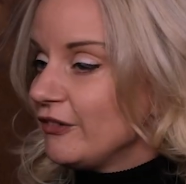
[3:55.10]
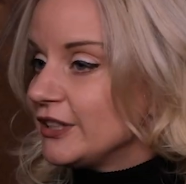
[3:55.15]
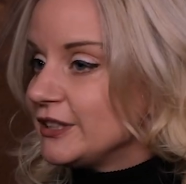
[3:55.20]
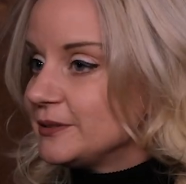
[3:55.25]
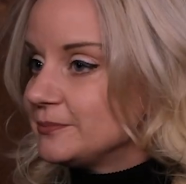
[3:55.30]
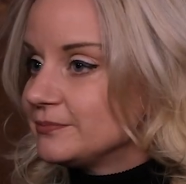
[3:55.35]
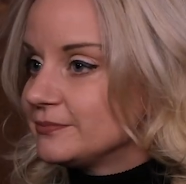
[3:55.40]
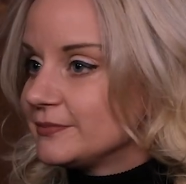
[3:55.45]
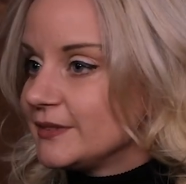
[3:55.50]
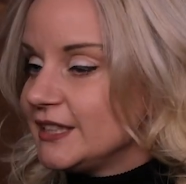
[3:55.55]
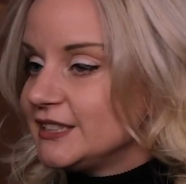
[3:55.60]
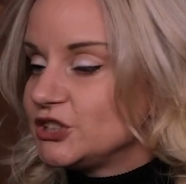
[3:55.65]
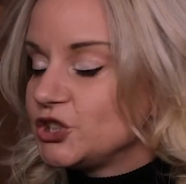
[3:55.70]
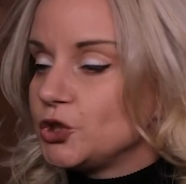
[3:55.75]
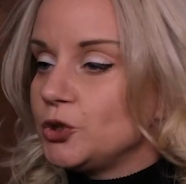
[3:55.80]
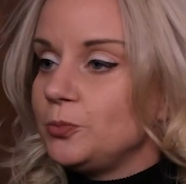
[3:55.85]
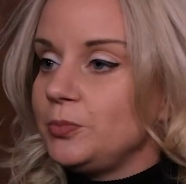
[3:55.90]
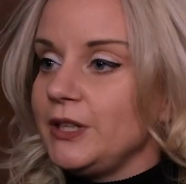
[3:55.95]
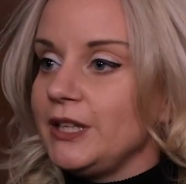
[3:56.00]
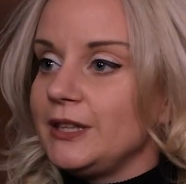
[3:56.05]
it. This
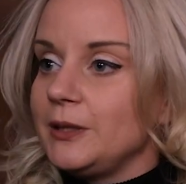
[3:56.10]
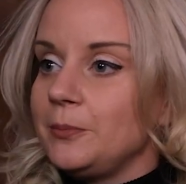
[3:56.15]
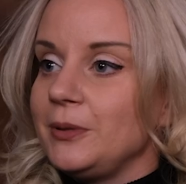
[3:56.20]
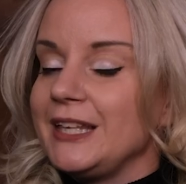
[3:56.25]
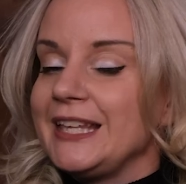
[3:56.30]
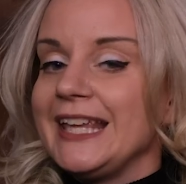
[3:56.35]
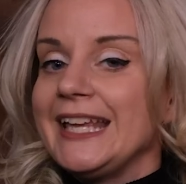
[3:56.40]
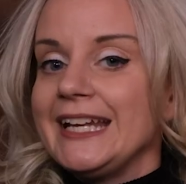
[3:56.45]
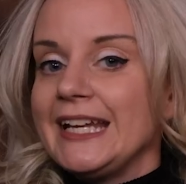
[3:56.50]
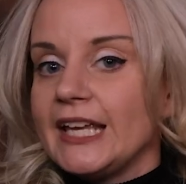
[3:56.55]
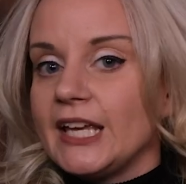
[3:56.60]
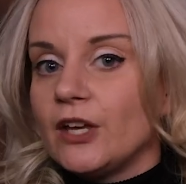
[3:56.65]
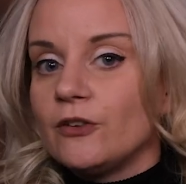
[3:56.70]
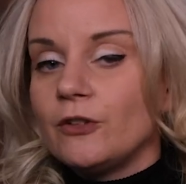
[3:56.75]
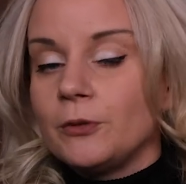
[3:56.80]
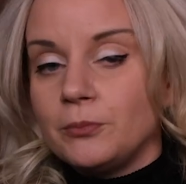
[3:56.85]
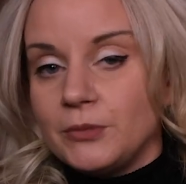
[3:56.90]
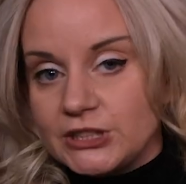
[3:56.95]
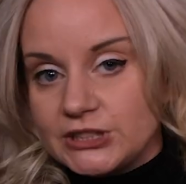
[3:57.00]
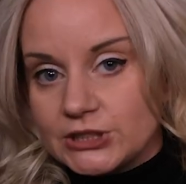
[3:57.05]
could be the beginning of
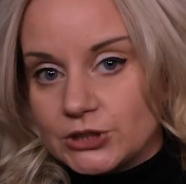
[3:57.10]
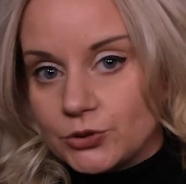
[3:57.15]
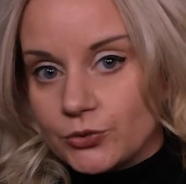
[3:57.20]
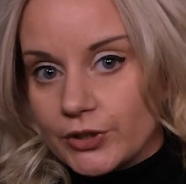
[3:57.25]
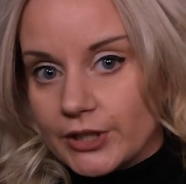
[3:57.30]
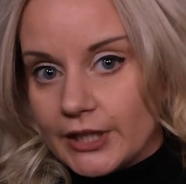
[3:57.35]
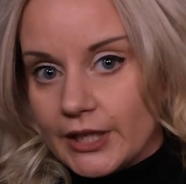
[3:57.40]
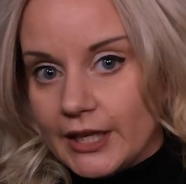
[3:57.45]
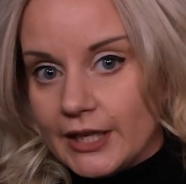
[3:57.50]
a mystery